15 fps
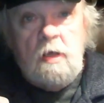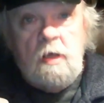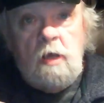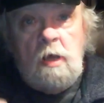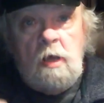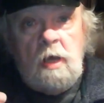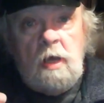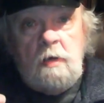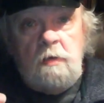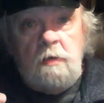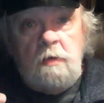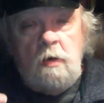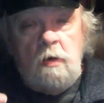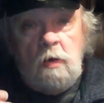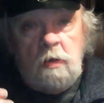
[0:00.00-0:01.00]
you got
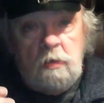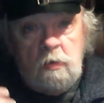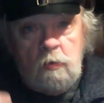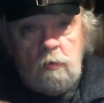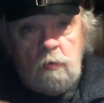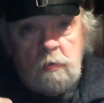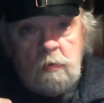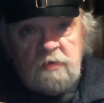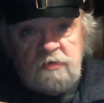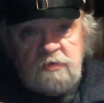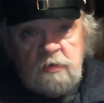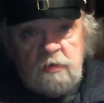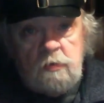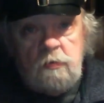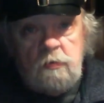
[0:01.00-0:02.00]
a gluten
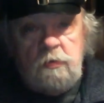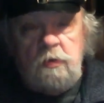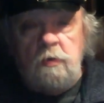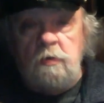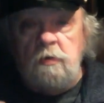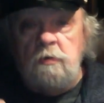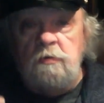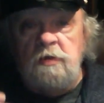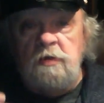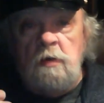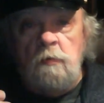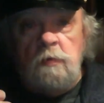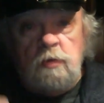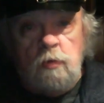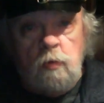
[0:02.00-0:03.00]
issue, you're dealing
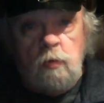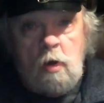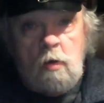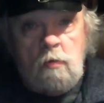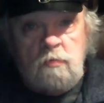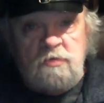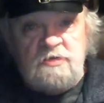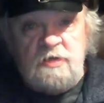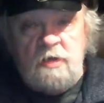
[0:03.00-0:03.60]
with Crohn's,